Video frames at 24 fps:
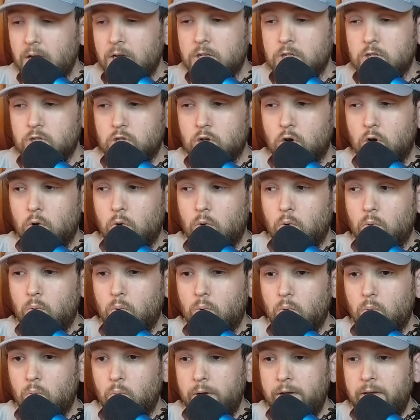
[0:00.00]
So
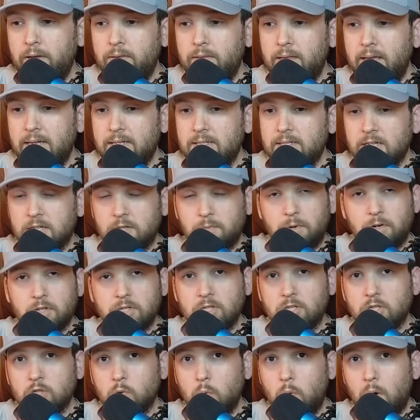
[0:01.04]
with a
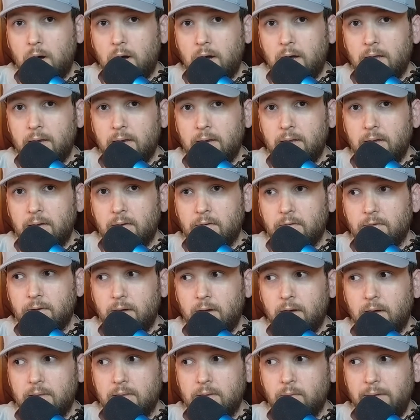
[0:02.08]
six-person squad
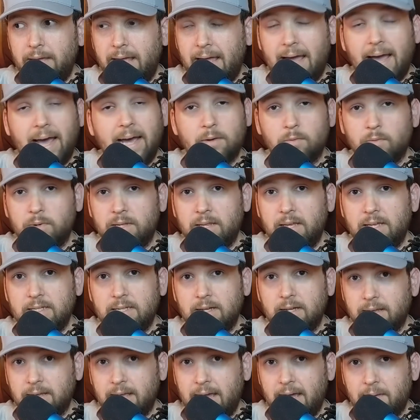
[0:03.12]
that we had with
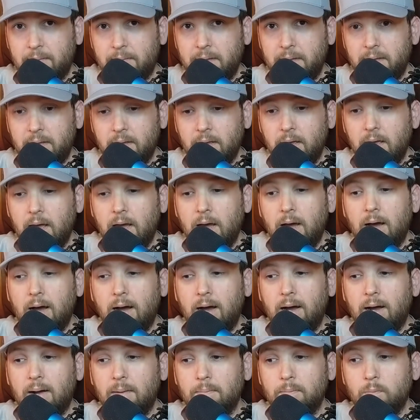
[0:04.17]
ATL Academy,
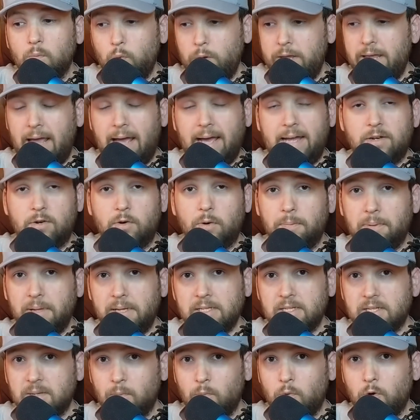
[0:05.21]
we had to
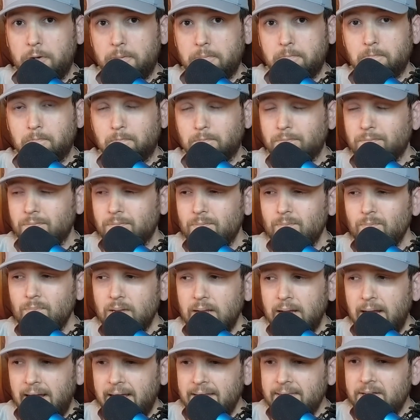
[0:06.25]
replace someone.
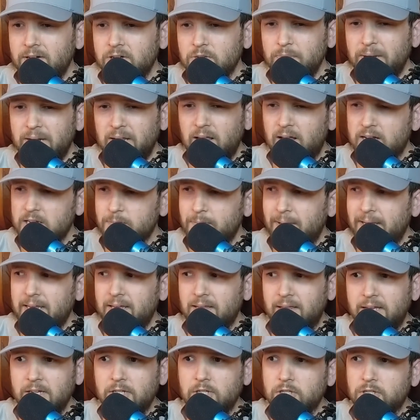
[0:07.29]
And there's been a lot of
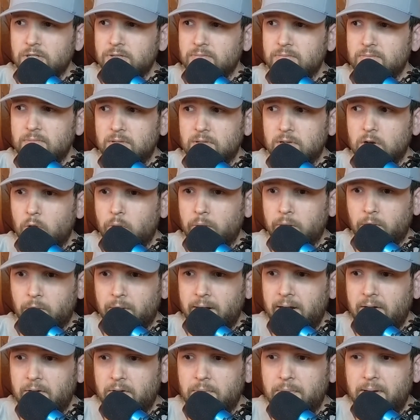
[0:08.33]
speculation going
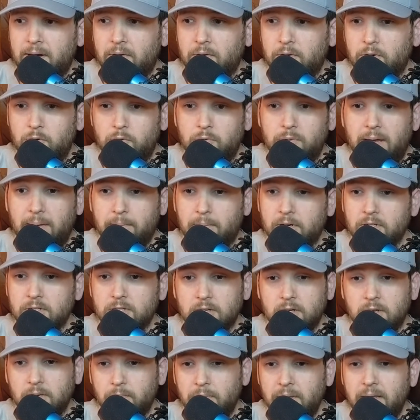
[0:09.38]
around about who that
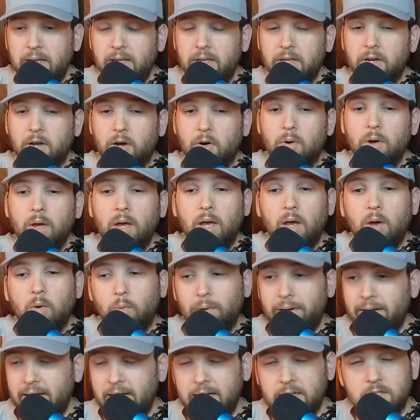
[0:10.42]
person could be. You know,
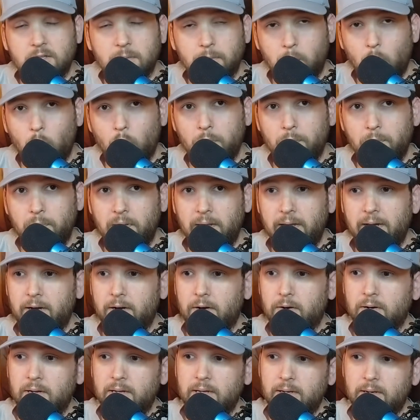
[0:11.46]
we need a support
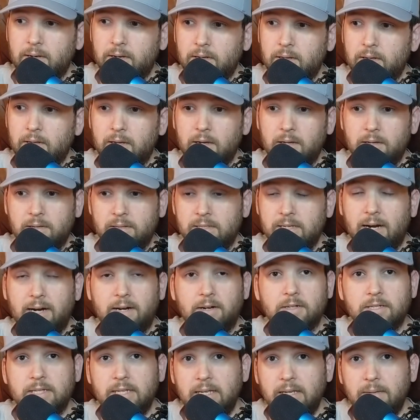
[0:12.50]
player, and the
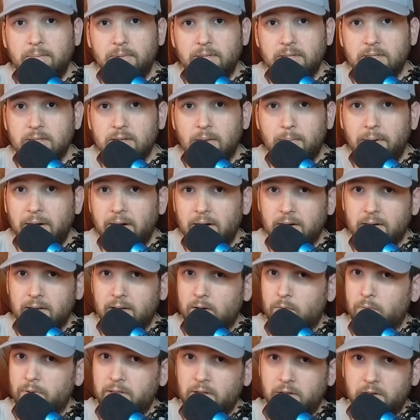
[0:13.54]
entire team is American.
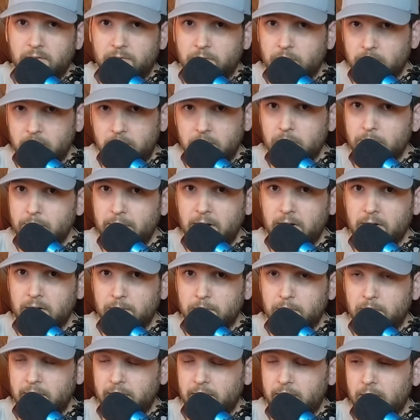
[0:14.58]
Are we looking for another American
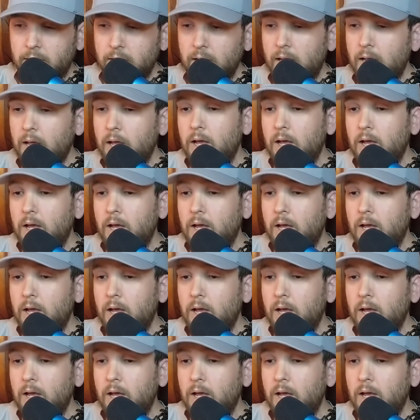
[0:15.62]
player?